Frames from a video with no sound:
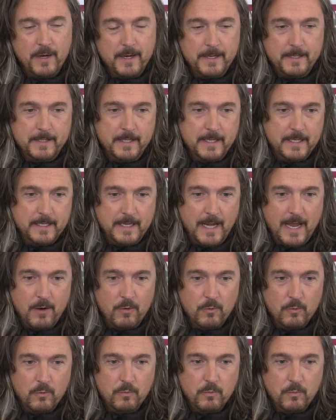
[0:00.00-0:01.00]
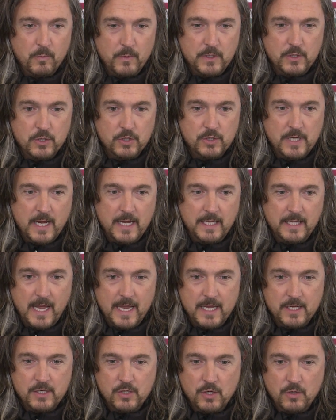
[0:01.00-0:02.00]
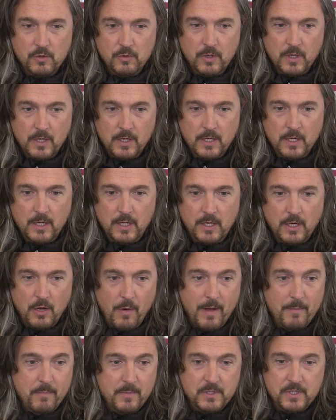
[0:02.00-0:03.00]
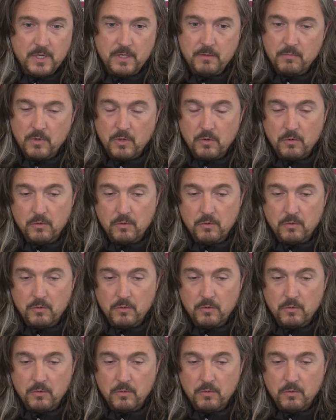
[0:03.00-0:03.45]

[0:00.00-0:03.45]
And I think now we just take that into Edmonton,